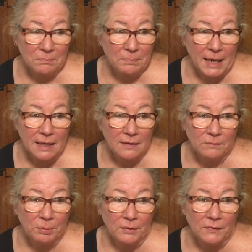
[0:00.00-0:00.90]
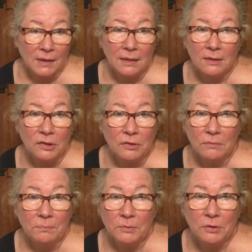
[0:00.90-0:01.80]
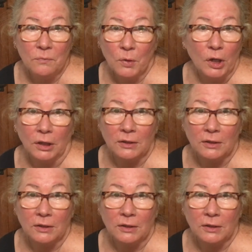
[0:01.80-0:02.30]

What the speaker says: pay this person to work, to